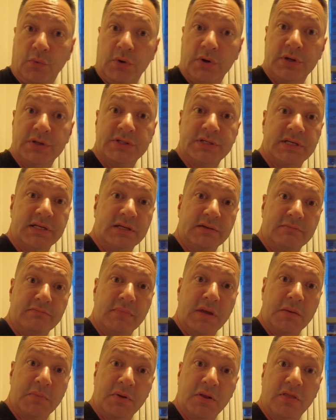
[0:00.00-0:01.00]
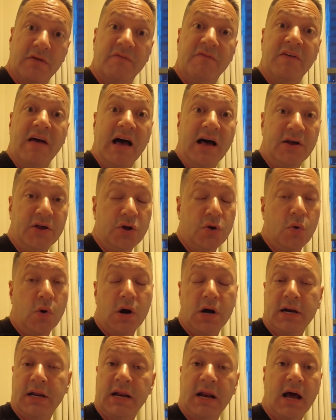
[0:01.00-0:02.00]
was and maybe the value
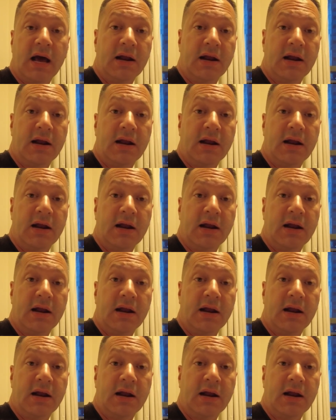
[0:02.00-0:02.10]
on it.